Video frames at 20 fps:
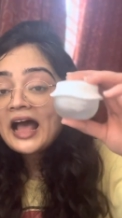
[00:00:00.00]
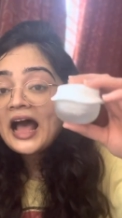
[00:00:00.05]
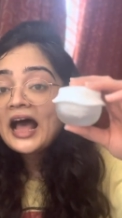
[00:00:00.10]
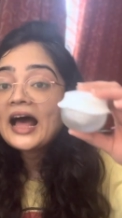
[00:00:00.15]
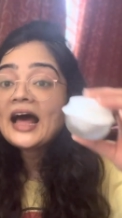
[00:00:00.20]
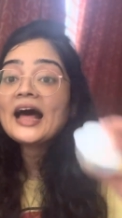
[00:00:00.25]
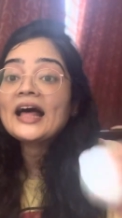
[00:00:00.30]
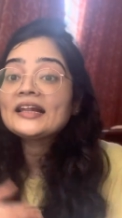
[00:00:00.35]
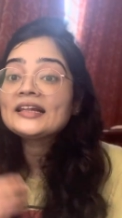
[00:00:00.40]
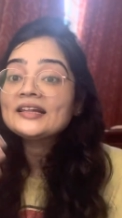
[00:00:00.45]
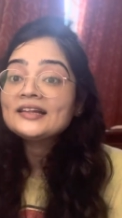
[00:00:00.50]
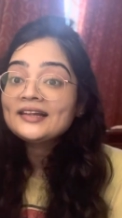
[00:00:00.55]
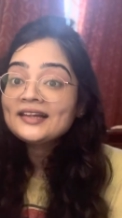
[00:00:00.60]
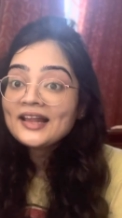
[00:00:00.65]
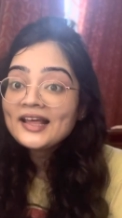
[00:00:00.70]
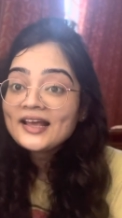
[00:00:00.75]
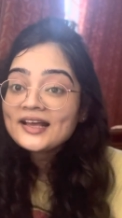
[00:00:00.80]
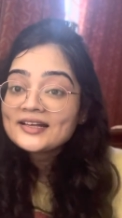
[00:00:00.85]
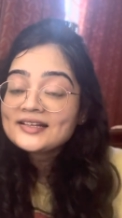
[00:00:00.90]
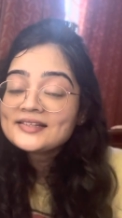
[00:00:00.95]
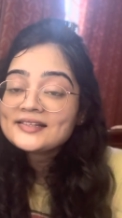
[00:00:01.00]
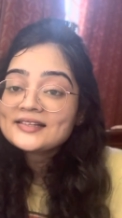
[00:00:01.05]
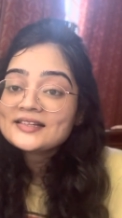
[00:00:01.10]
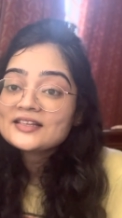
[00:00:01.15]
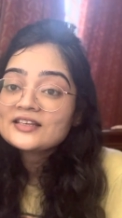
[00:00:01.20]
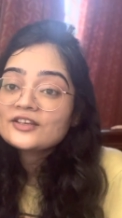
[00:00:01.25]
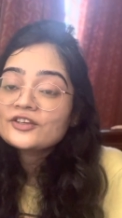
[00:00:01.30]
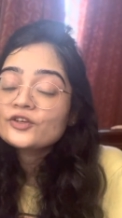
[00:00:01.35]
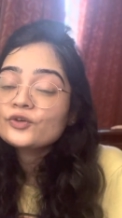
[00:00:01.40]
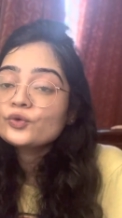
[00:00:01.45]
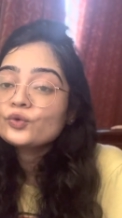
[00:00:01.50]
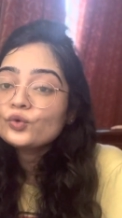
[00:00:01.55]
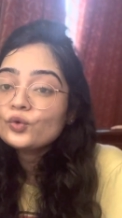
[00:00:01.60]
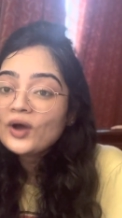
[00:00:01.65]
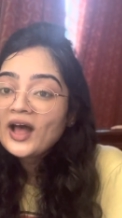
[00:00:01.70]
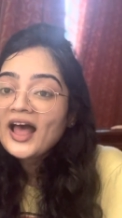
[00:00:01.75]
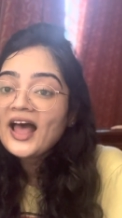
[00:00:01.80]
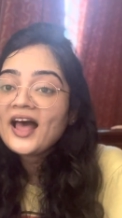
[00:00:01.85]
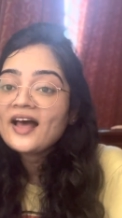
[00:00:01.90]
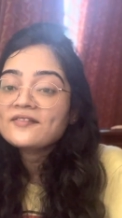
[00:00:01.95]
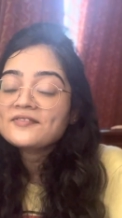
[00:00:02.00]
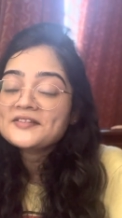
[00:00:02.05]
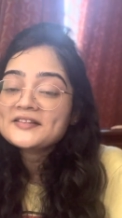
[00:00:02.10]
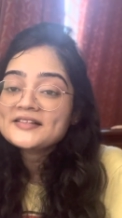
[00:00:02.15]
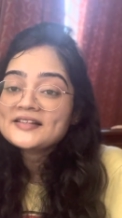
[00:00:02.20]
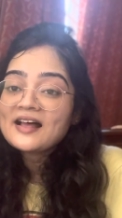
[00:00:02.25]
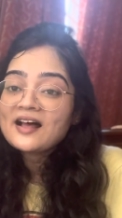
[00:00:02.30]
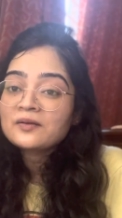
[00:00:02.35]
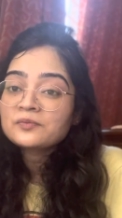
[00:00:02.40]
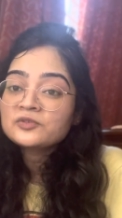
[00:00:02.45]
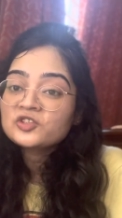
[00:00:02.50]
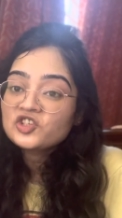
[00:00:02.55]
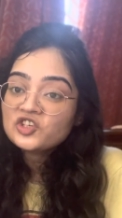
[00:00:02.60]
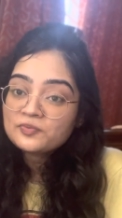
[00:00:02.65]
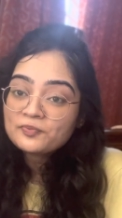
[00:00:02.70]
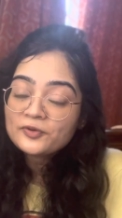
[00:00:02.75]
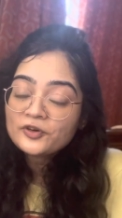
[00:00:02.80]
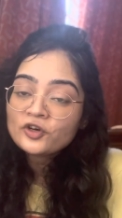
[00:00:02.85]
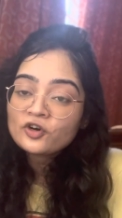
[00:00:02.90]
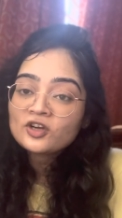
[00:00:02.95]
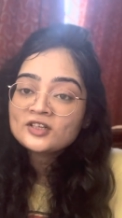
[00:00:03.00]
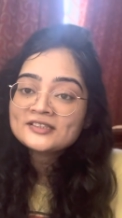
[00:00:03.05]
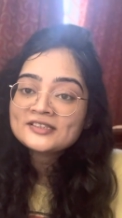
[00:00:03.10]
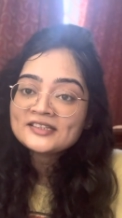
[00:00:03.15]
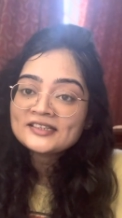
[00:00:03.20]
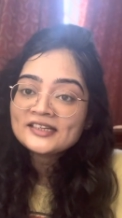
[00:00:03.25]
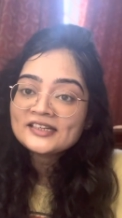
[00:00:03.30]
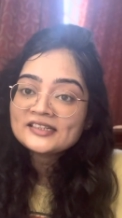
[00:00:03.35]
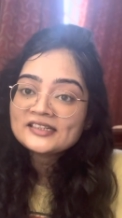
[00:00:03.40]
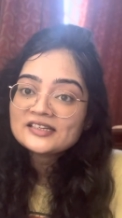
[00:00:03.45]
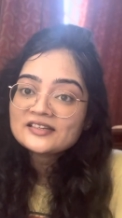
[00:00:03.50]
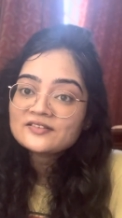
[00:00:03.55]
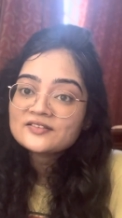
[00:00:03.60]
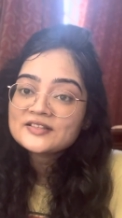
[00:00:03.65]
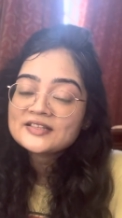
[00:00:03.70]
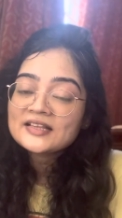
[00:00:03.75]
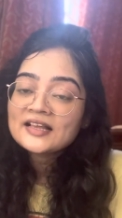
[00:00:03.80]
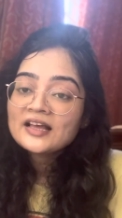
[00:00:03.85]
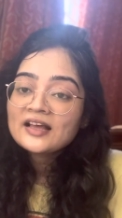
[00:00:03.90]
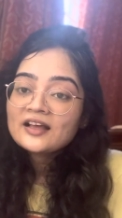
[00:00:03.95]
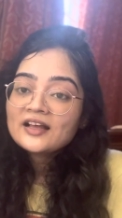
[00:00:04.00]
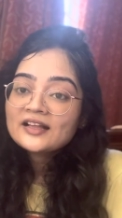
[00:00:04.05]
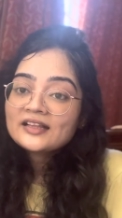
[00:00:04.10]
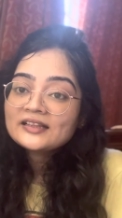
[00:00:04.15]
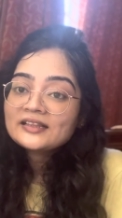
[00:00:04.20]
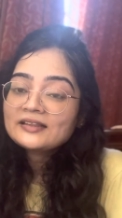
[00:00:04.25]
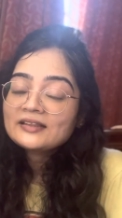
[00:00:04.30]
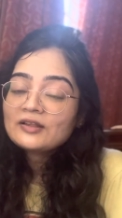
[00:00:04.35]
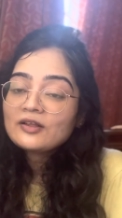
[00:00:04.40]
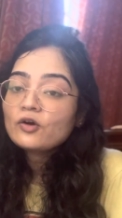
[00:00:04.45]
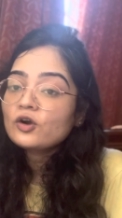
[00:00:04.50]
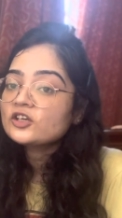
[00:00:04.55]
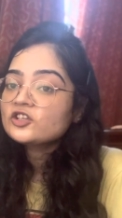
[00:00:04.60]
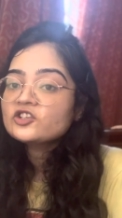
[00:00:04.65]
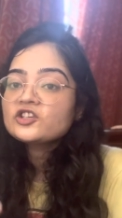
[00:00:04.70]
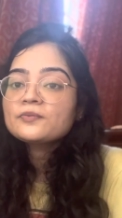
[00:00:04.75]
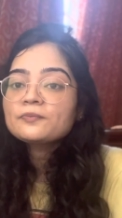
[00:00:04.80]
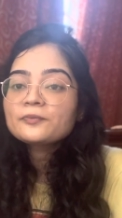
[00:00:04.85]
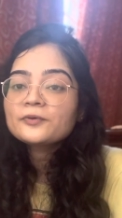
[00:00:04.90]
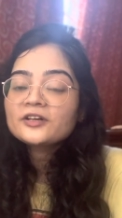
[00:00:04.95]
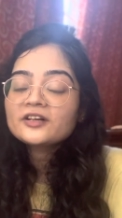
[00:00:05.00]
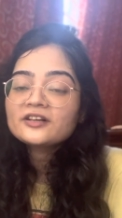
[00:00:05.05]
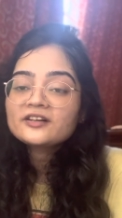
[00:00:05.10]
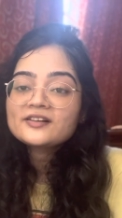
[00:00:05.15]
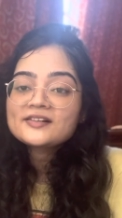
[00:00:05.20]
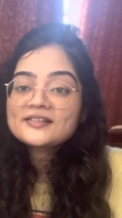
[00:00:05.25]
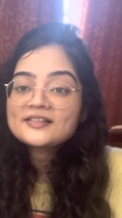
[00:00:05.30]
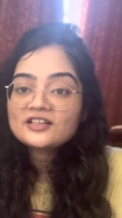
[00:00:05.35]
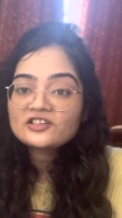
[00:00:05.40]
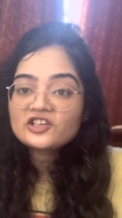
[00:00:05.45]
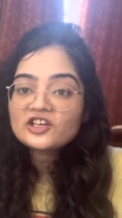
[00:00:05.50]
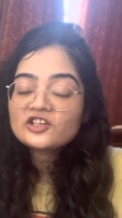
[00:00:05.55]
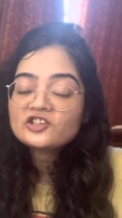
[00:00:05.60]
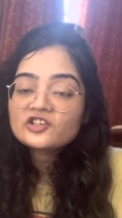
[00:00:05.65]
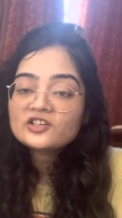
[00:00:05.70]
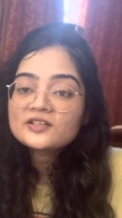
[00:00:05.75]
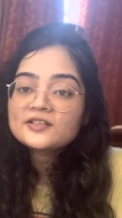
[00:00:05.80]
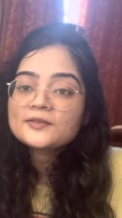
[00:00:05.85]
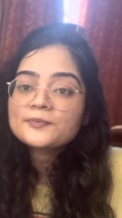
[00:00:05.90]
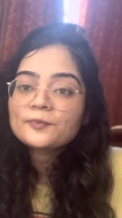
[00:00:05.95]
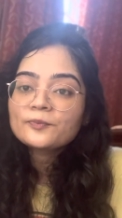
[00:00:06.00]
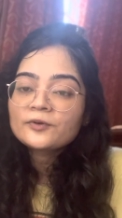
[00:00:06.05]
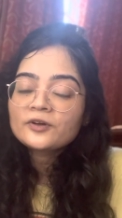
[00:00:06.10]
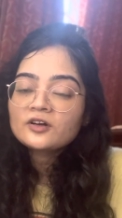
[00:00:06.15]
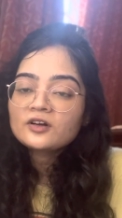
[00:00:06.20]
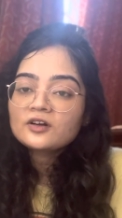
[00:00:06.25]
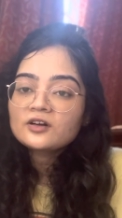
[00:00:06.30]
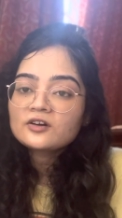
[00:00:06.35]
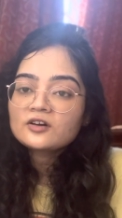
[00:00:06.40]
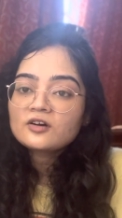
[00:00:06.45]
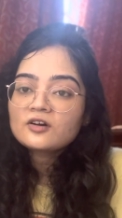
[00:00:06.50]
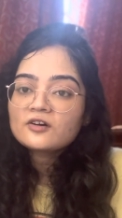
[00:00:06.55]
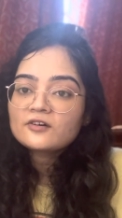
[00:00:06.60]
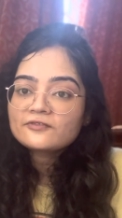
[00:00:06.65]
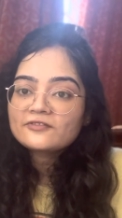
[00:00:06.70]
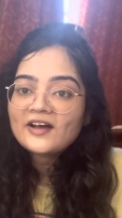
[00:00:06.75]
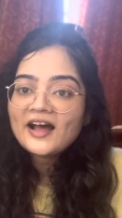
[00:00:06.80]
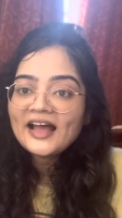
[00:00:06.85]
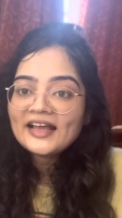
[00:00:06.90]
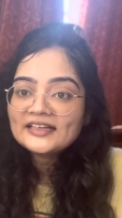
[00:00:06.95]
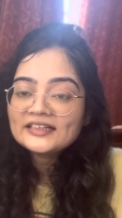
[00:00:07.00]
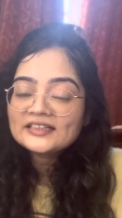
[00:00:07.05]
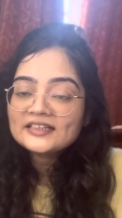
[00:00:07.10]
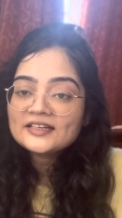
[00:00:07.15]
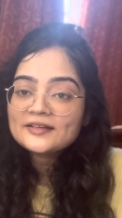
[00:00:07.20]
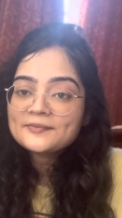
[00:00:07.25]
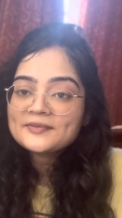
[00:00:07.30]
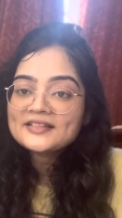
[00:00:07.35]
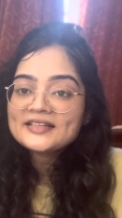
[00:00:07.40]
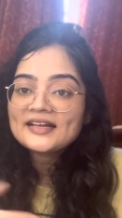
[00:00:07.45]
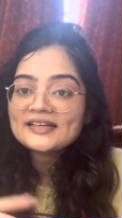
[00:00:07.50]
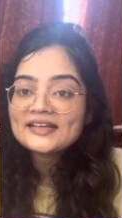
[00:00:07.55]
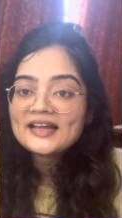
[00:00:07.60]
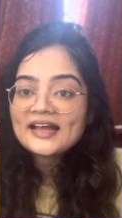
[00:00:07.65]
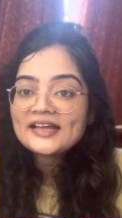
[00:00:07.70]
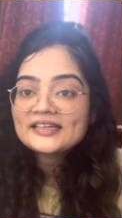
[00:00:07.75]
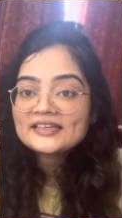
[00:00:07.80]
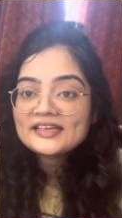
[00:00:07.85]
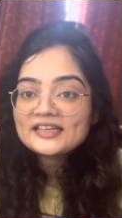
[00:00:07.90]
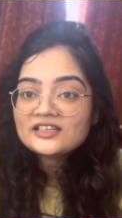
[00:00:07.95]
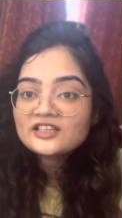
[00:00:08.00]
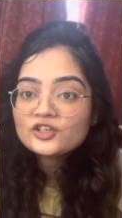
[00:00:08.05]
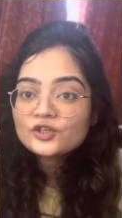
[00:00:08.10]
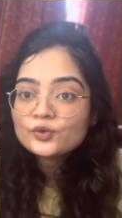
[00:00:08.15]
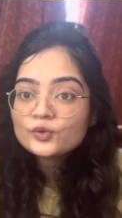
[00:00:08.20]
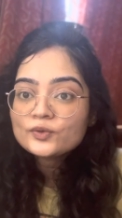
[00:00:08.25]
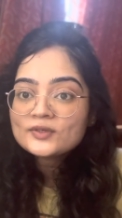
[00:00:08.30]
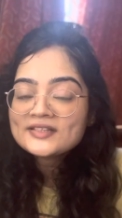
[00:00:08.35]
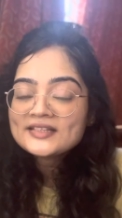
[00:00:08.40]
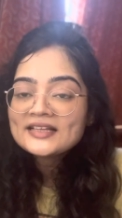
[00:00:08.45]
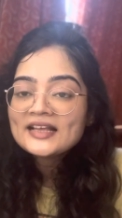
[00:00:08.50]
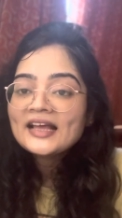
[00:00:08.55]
unless you have some cheaper alternatives or cheaper suggestions of eye creams that I can use.